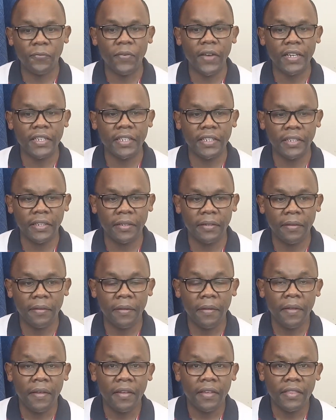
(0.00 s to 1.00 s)
That is,
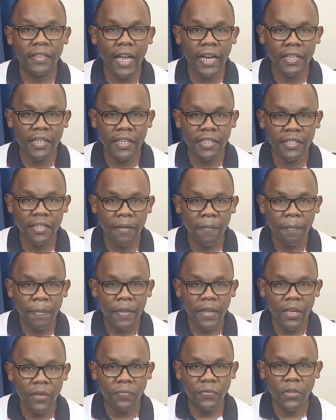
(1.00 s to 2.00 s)
if the work
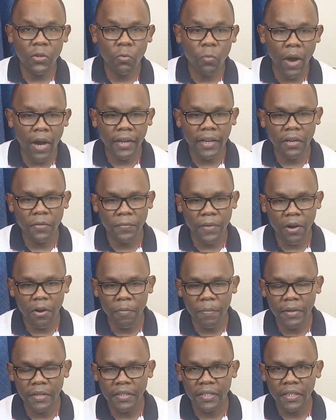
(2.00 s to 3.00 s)
environment does
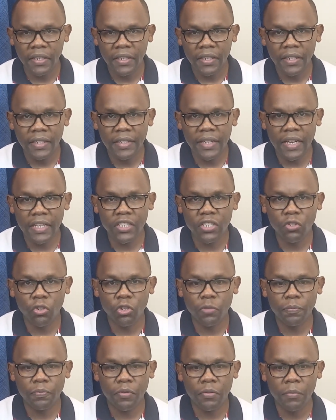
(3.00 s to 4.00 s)
not promote the
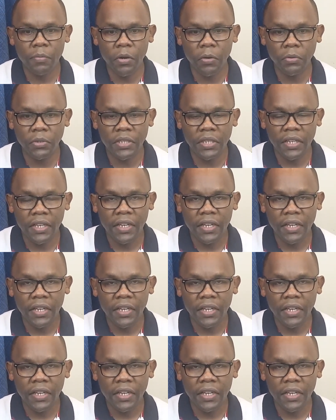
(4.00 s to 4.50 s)
ethos